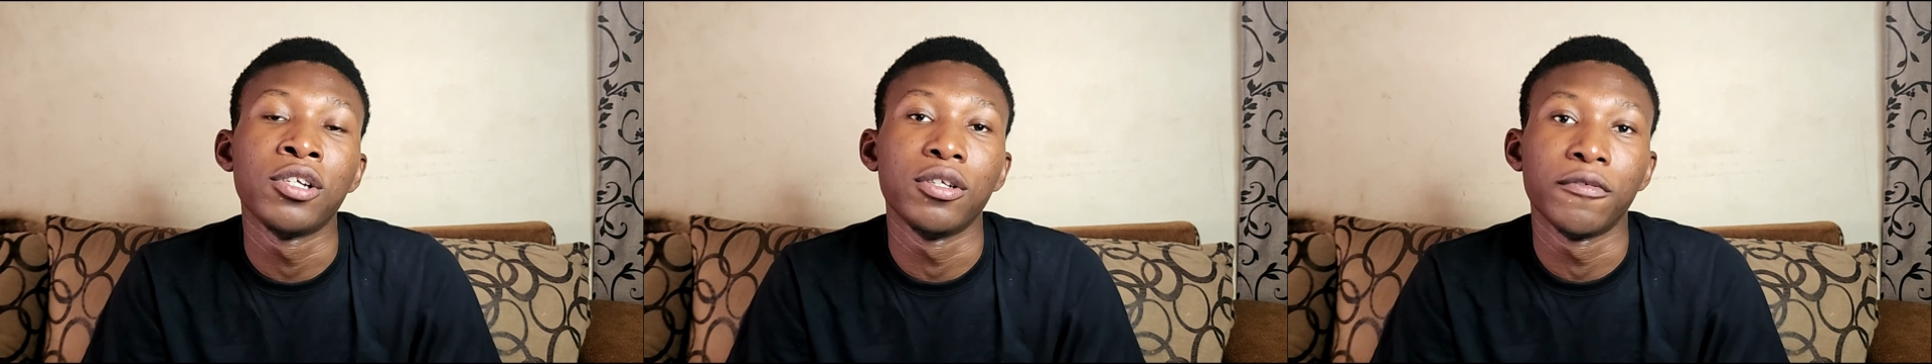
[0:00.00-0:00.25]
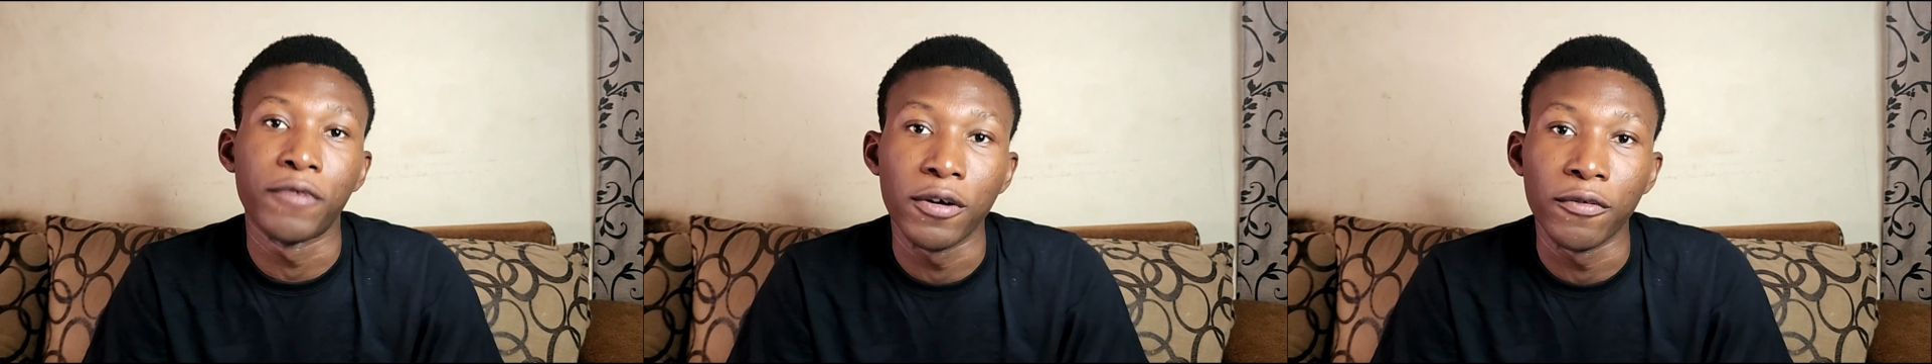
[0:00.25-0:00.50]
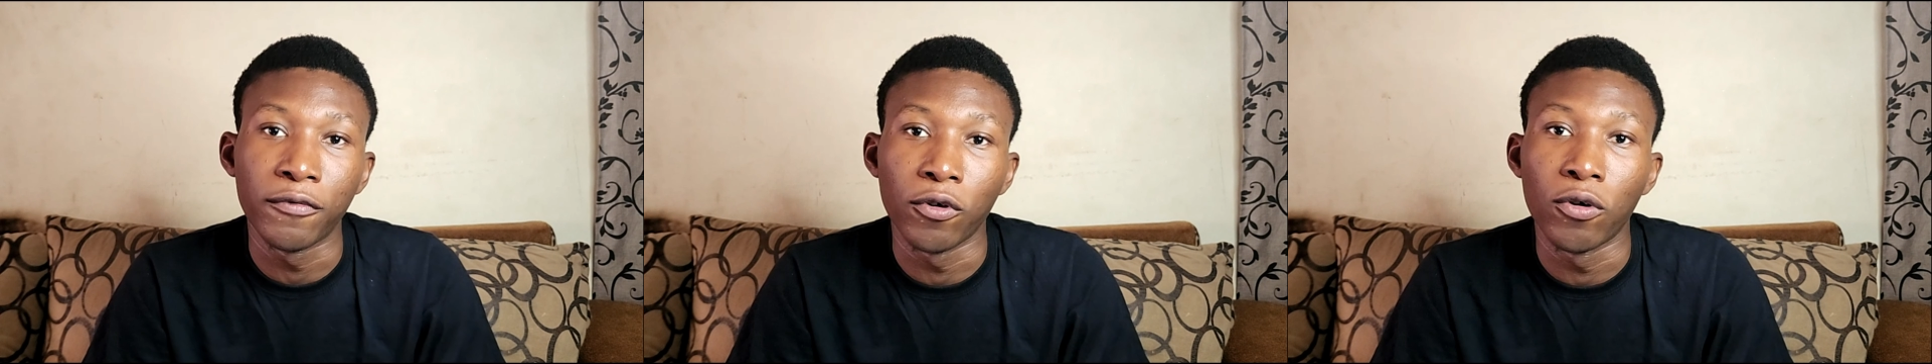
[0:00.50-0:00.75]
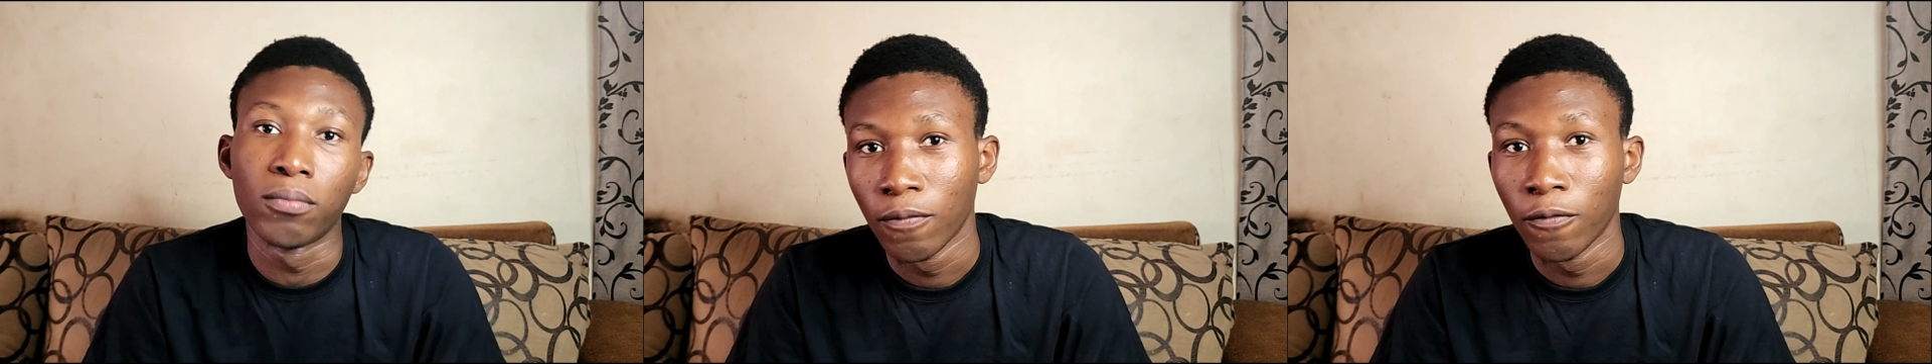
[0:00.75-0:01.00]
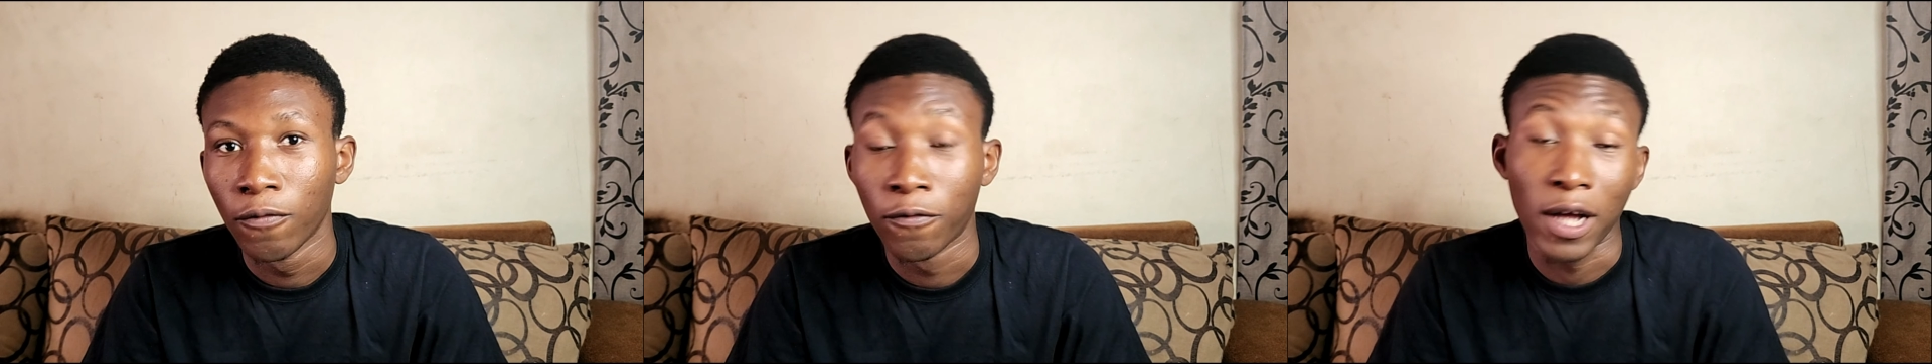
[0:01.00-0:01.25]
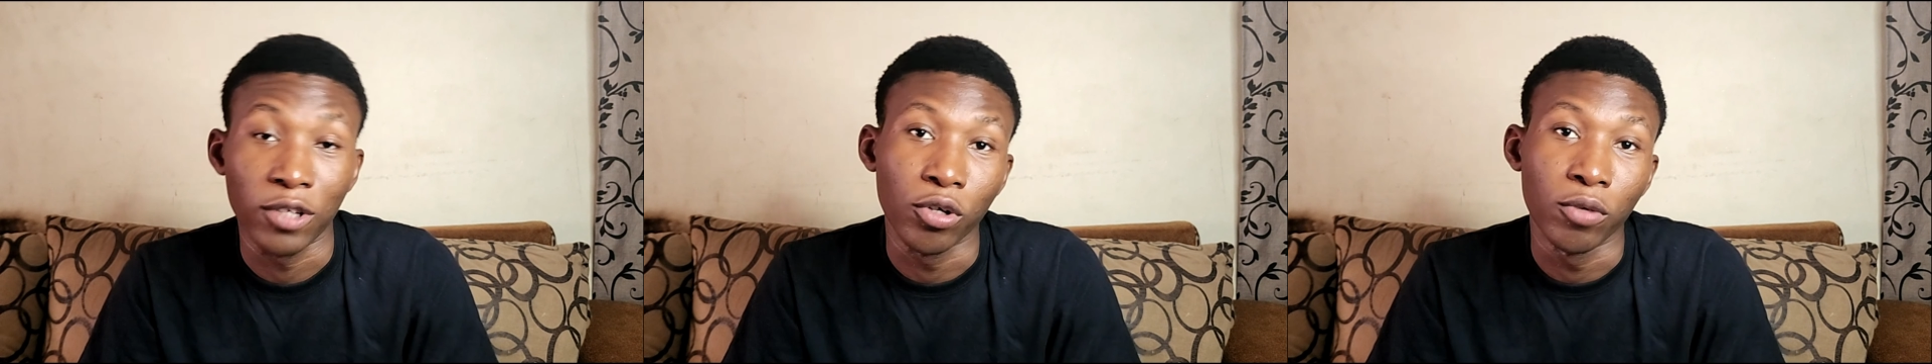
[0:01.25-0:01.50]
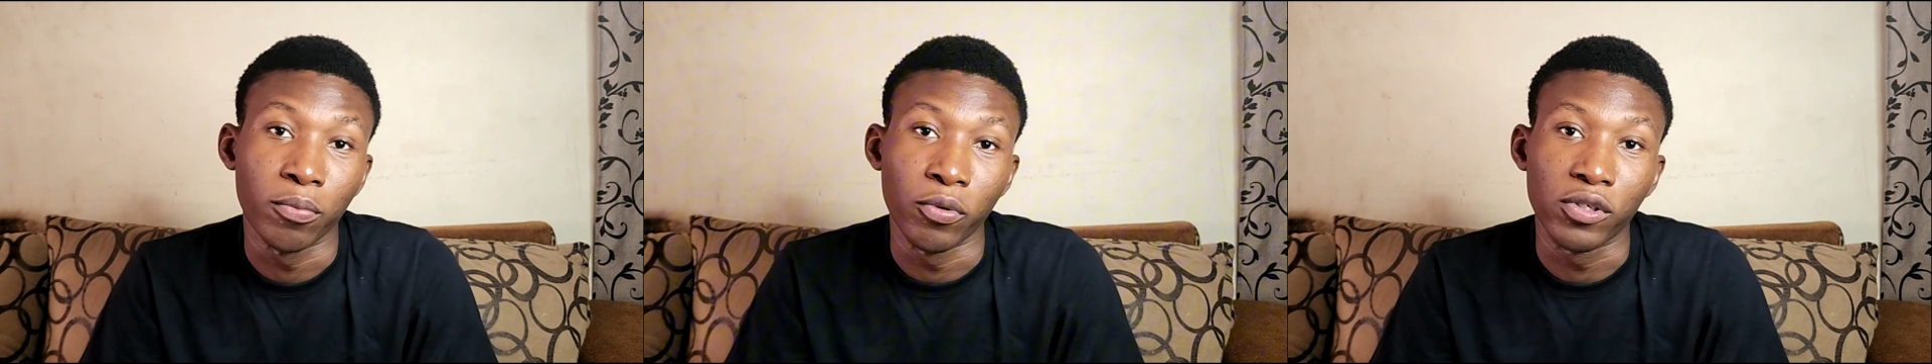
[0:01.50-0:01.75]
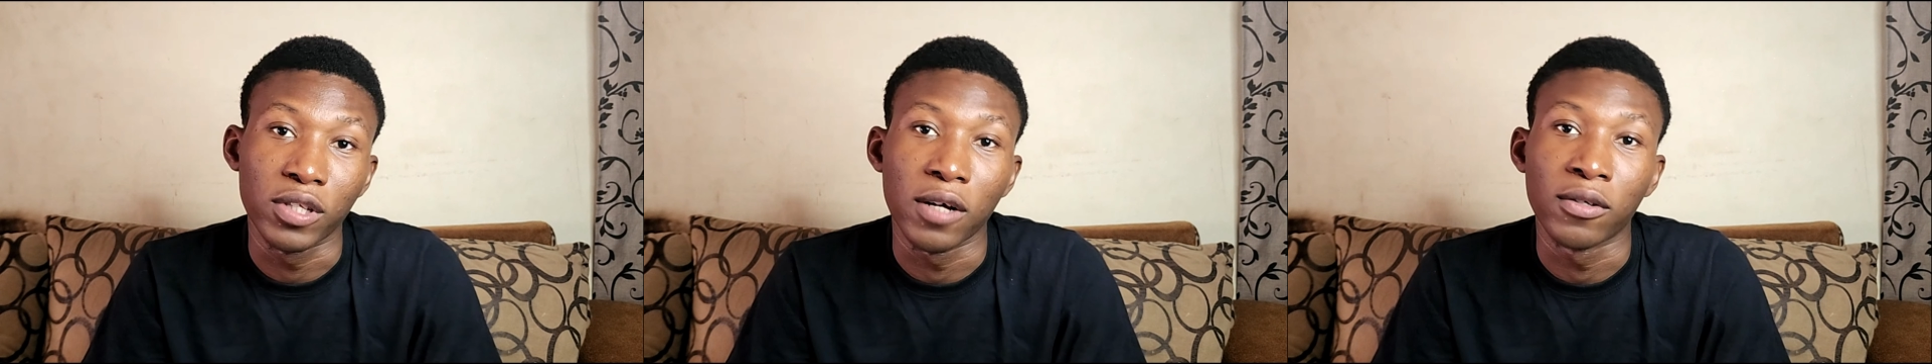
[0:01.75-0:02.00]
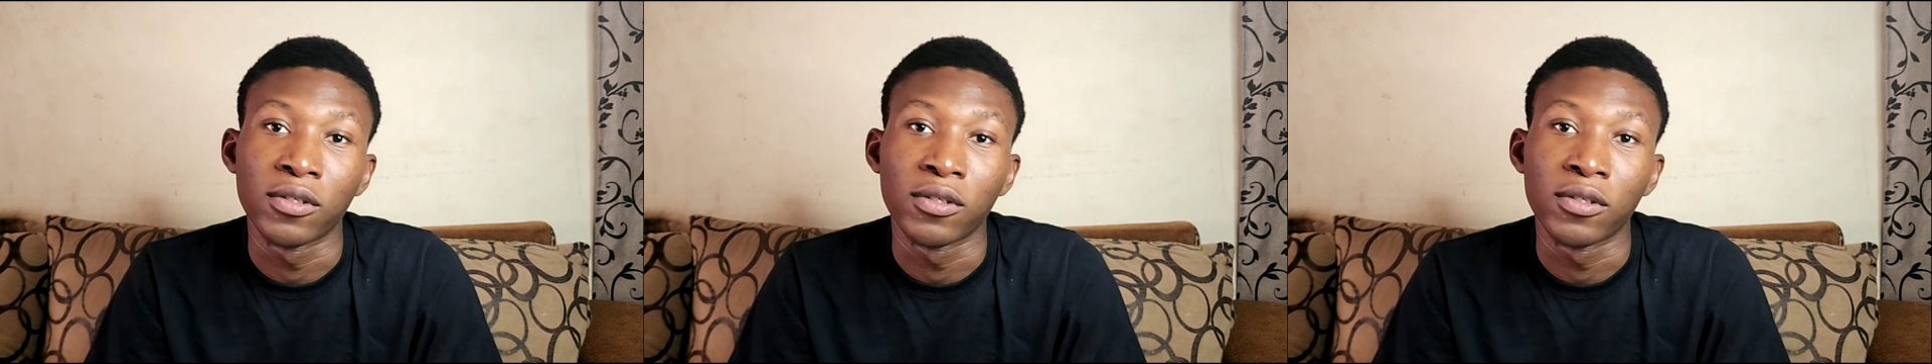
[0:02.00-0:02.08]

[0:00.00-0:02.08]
different from fashion posters.